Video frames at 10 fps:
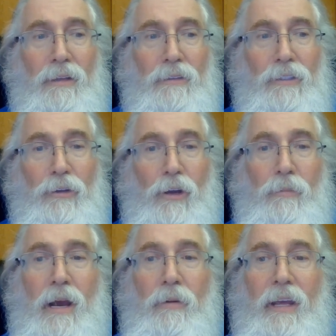So you'll
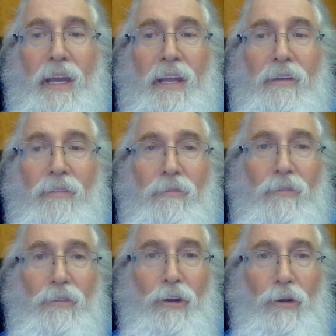be able to get
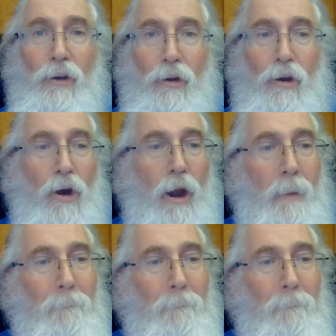to your car.